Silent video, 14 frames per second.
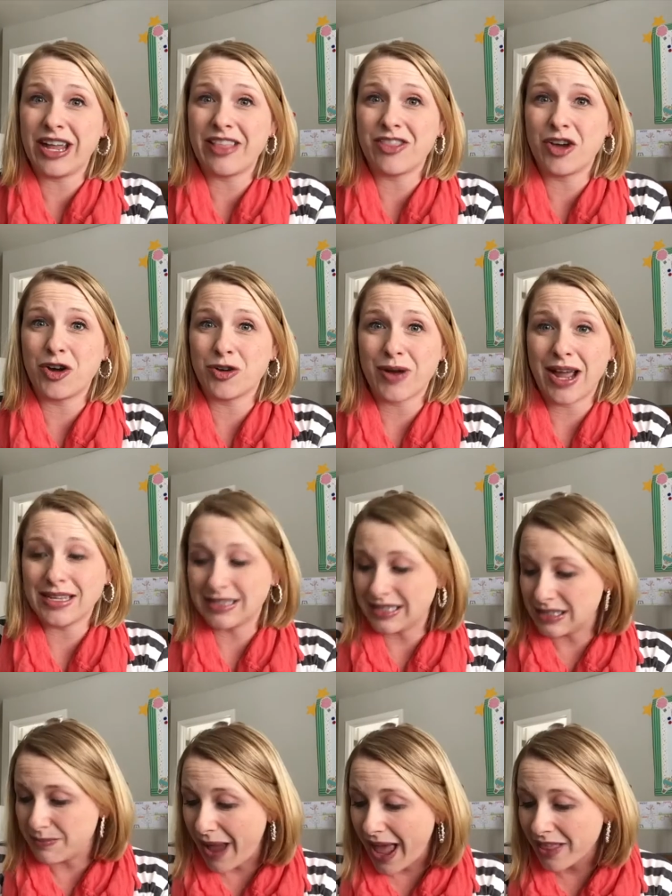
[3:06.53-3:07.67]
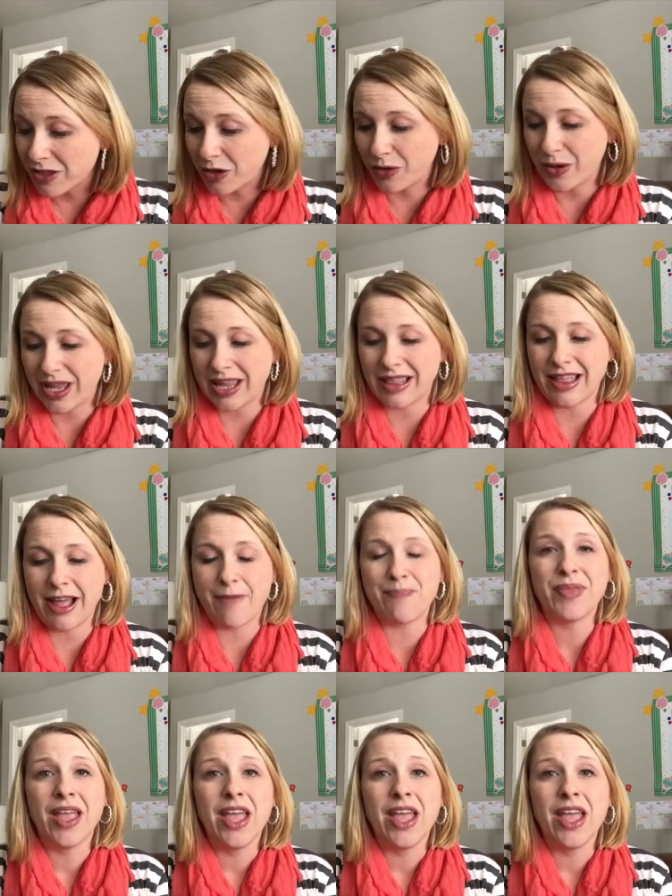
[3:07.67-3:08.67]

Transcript: in the Horizons math curriculum,